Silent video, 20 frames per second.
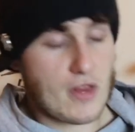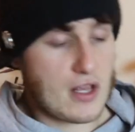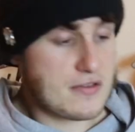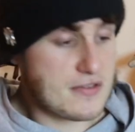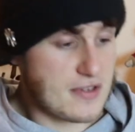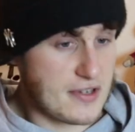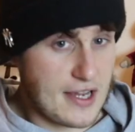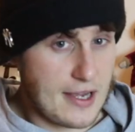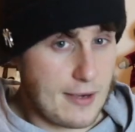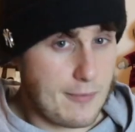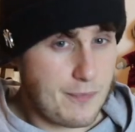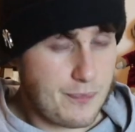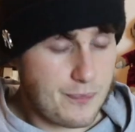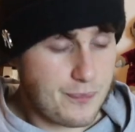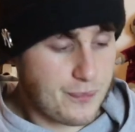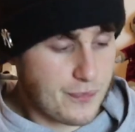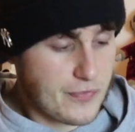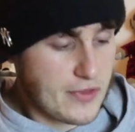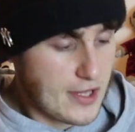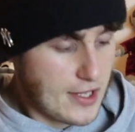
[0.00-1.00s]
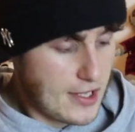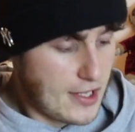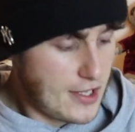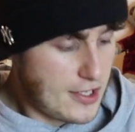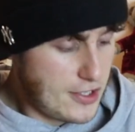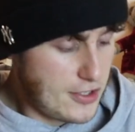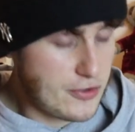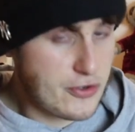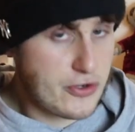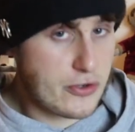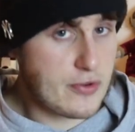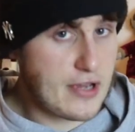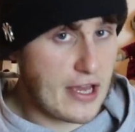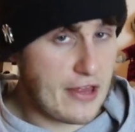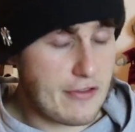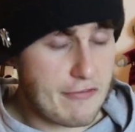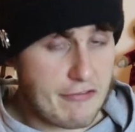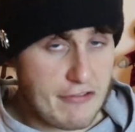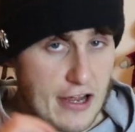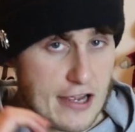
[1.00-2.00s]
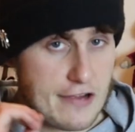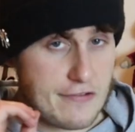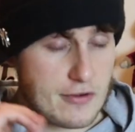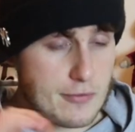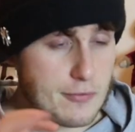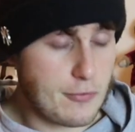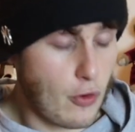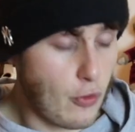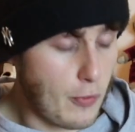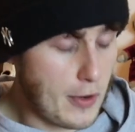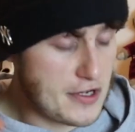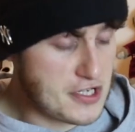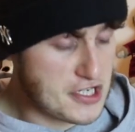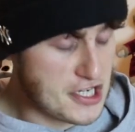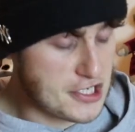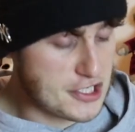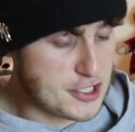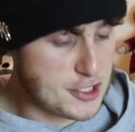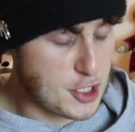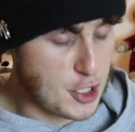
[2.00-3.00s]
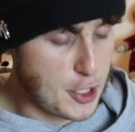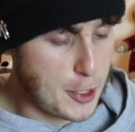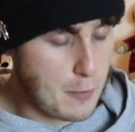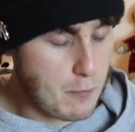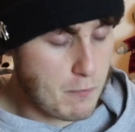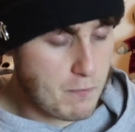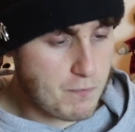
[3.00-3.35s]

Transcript: so yeah, you do get the flavour almost instantly.